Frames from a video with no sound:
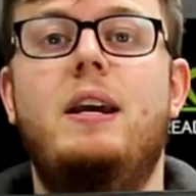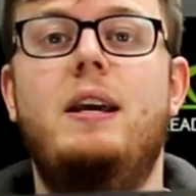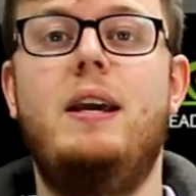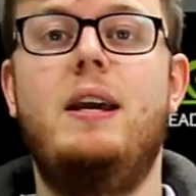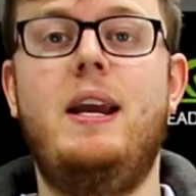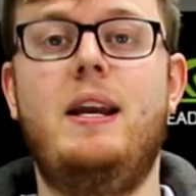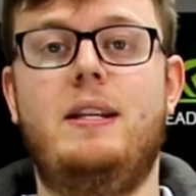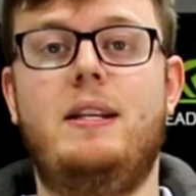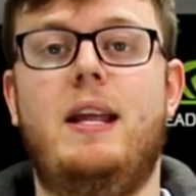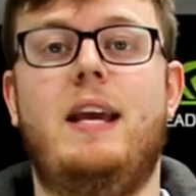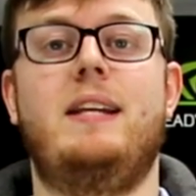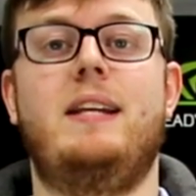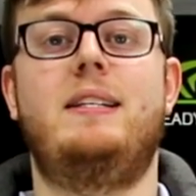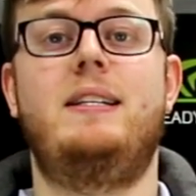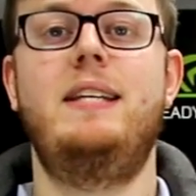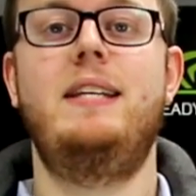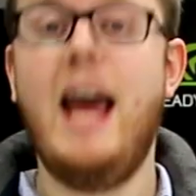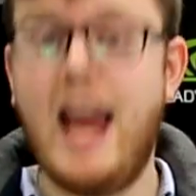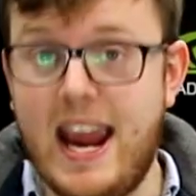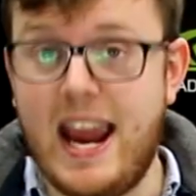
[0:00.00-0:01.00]
they
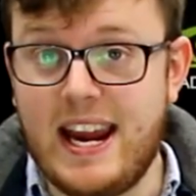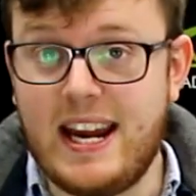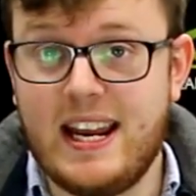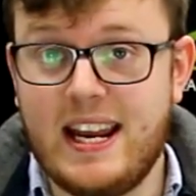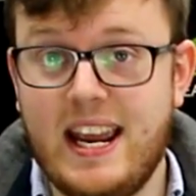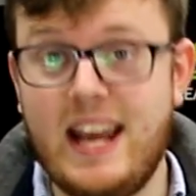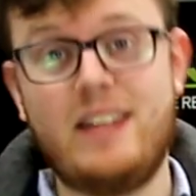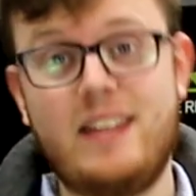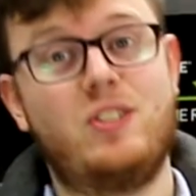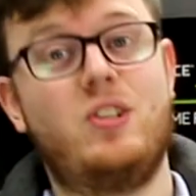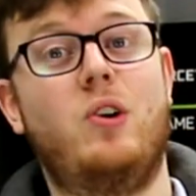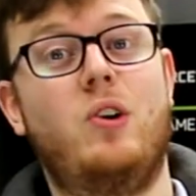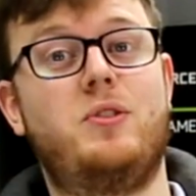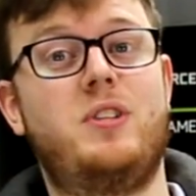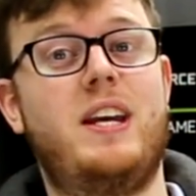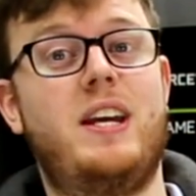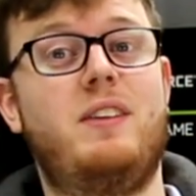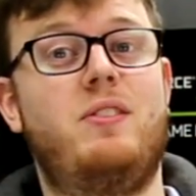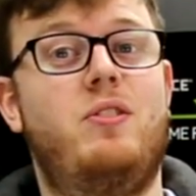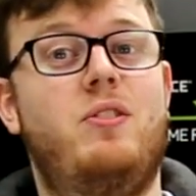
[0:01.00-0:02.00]
say it's got
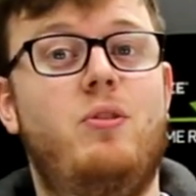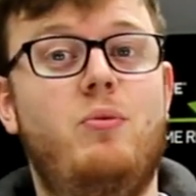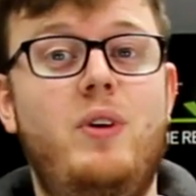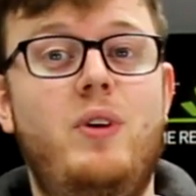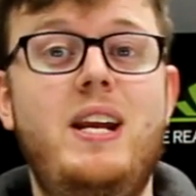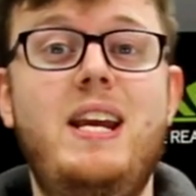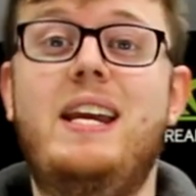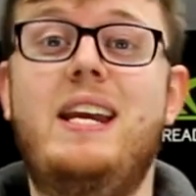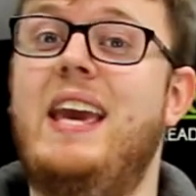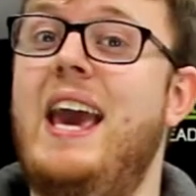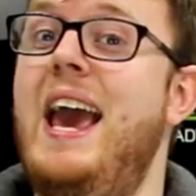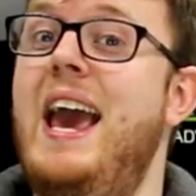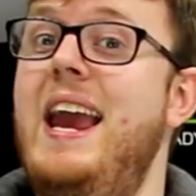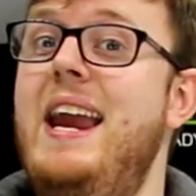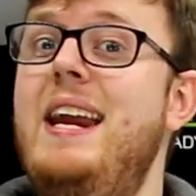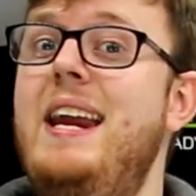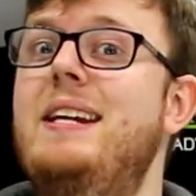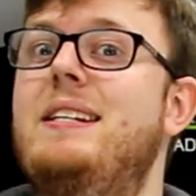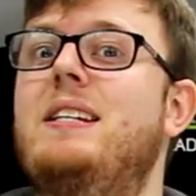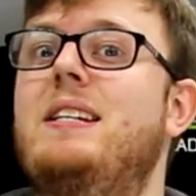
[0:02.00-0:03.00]
a
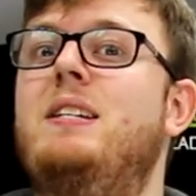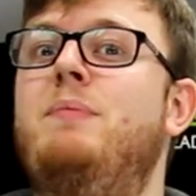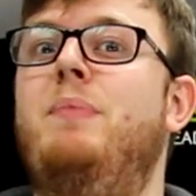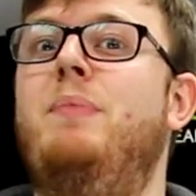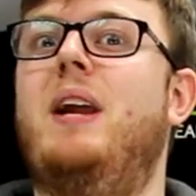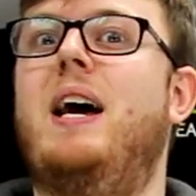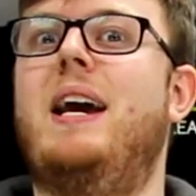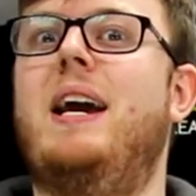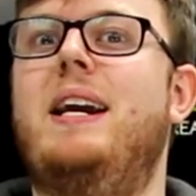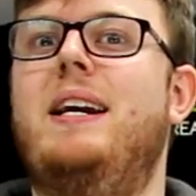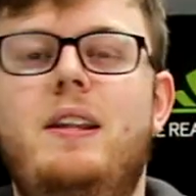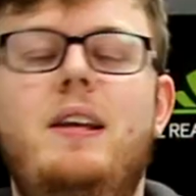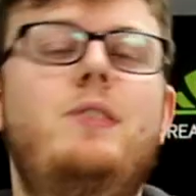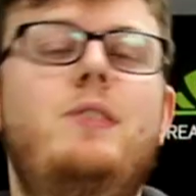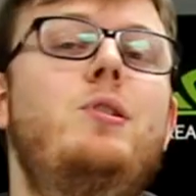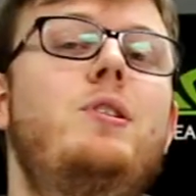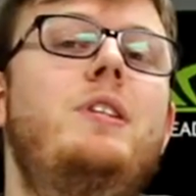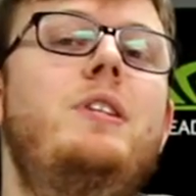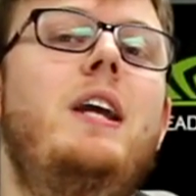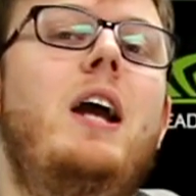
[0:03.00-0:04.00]
3K display.
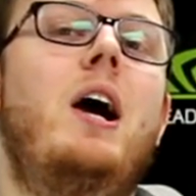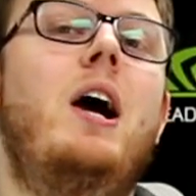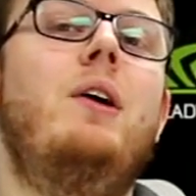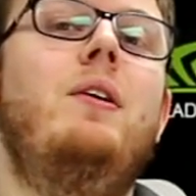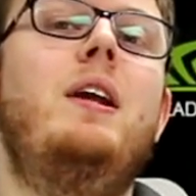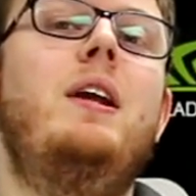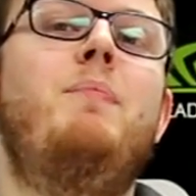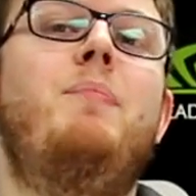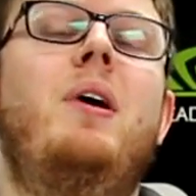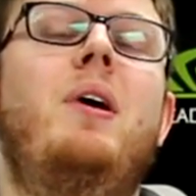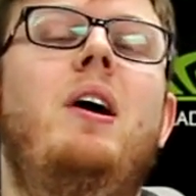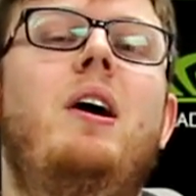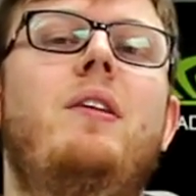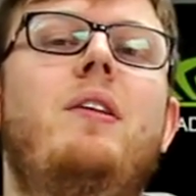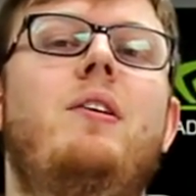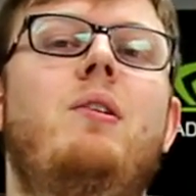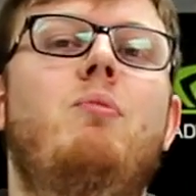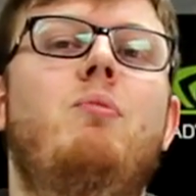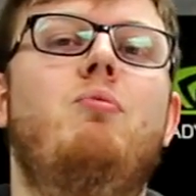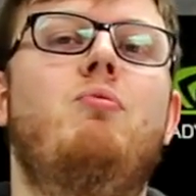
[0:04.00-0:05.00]
This is the only part
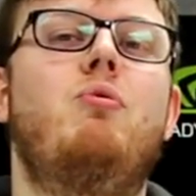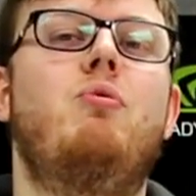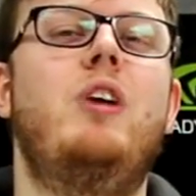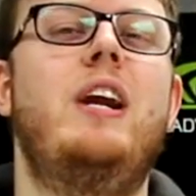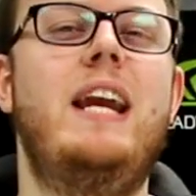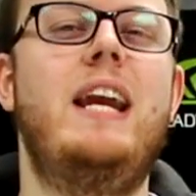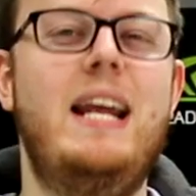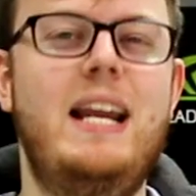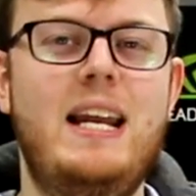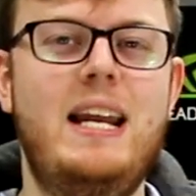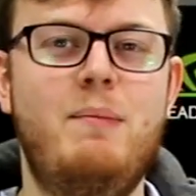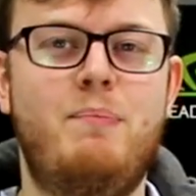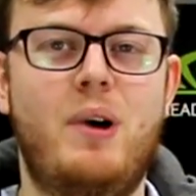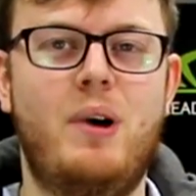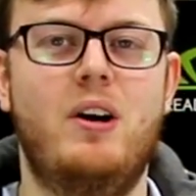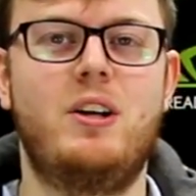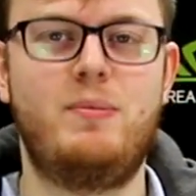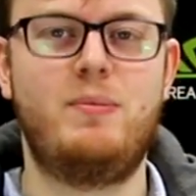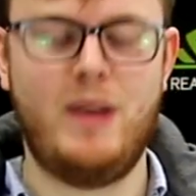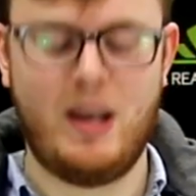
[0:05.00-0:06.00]
that really
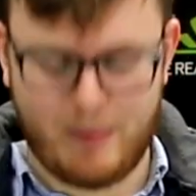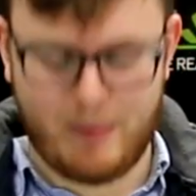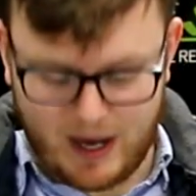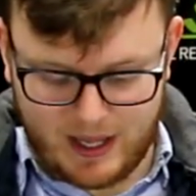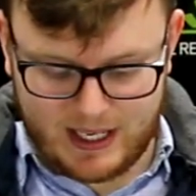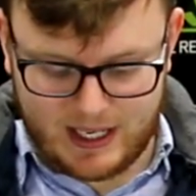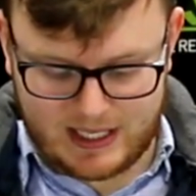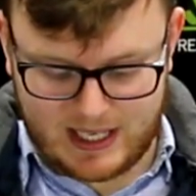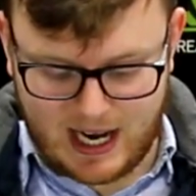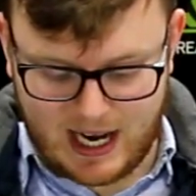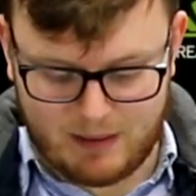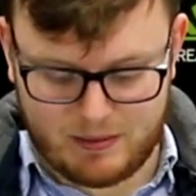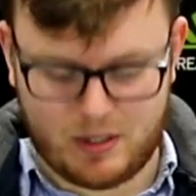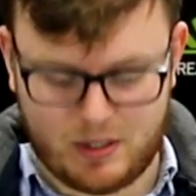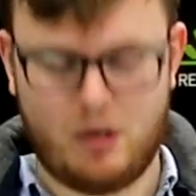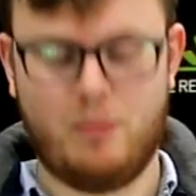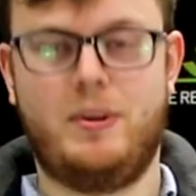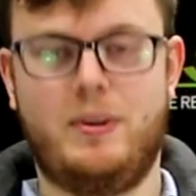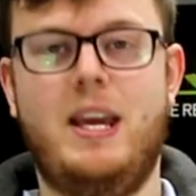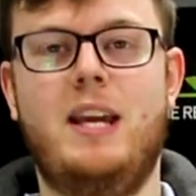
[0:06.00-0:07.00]
bugged me about this
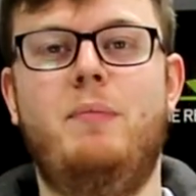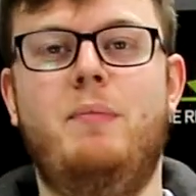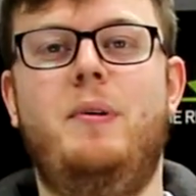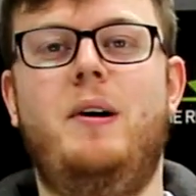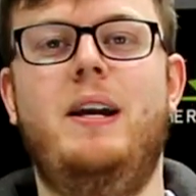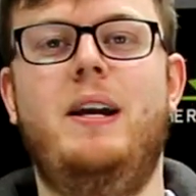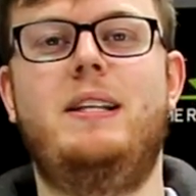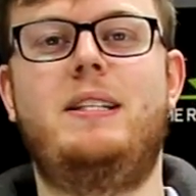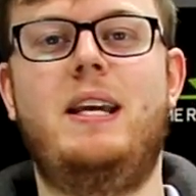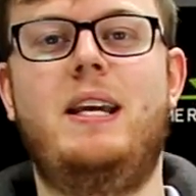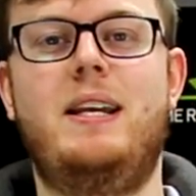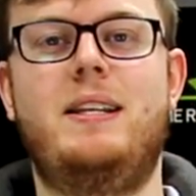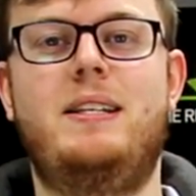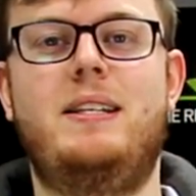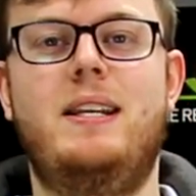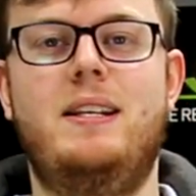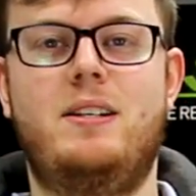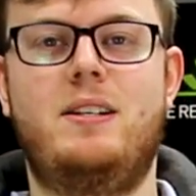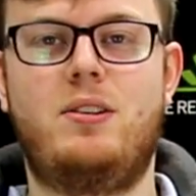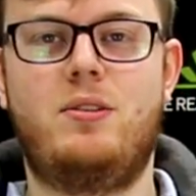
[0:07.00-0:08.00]
laptop. Gigabyte, it
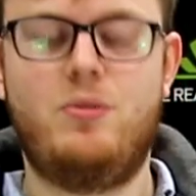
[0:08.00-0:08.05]
says